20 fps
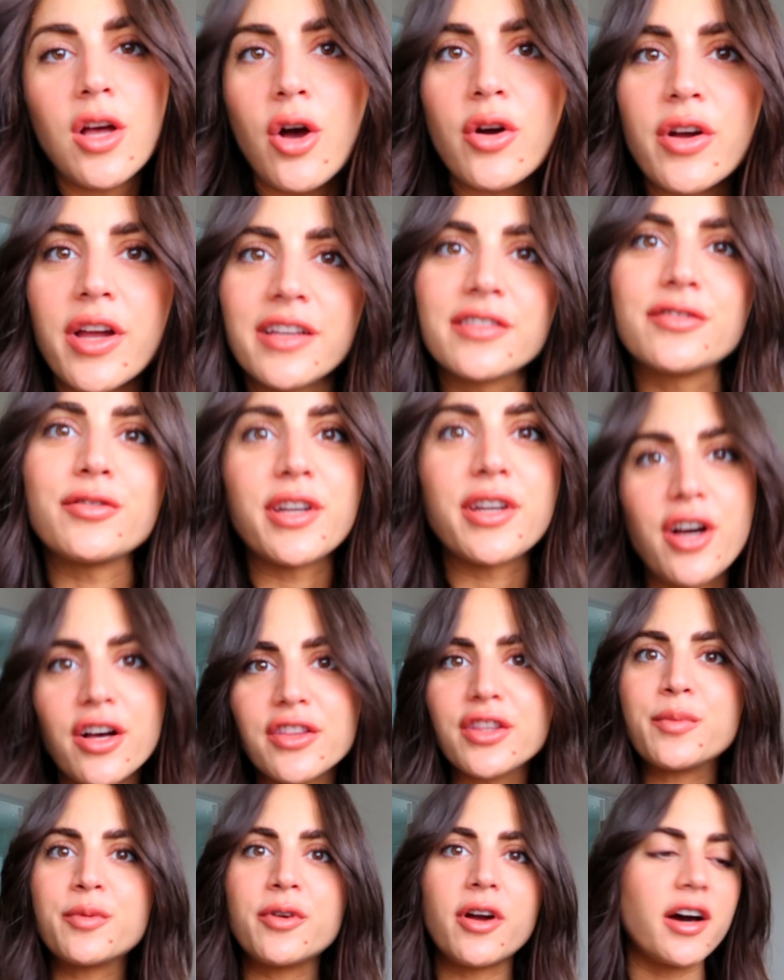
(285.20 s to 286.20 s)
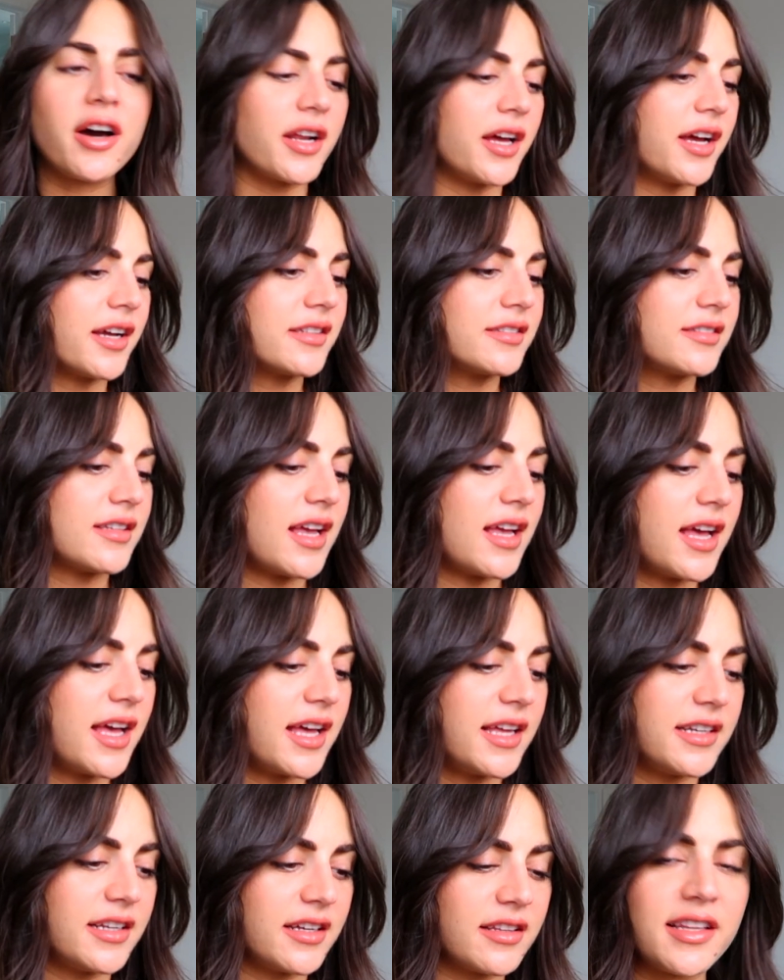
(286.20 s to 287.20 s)
Okay, so I got the products,
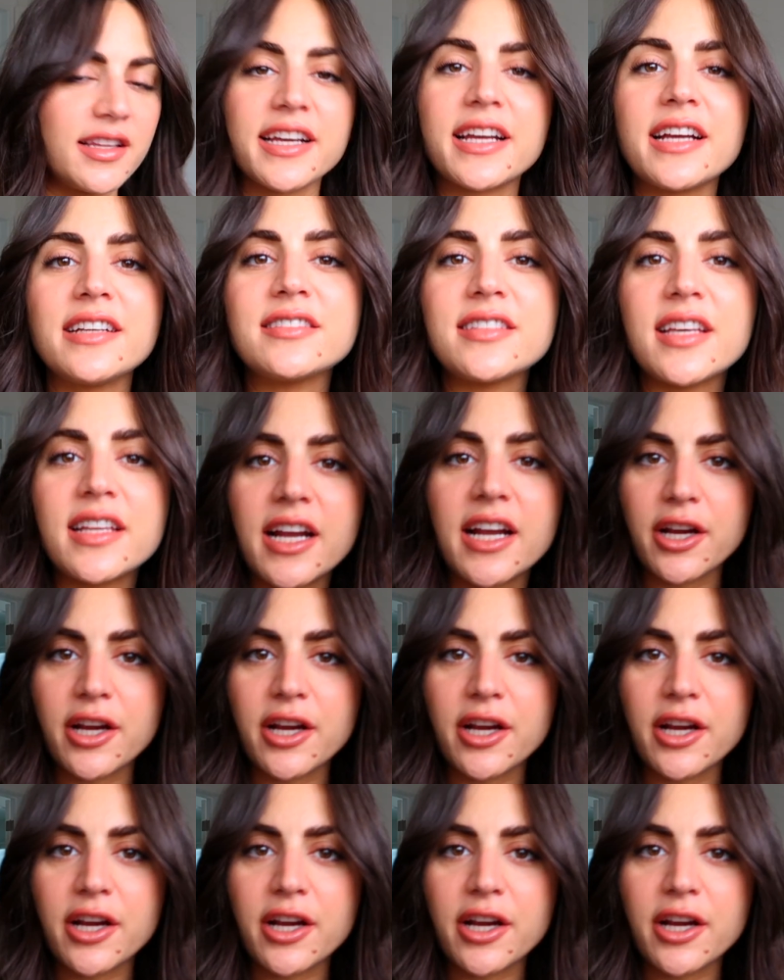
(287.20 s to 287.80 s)
and like I said,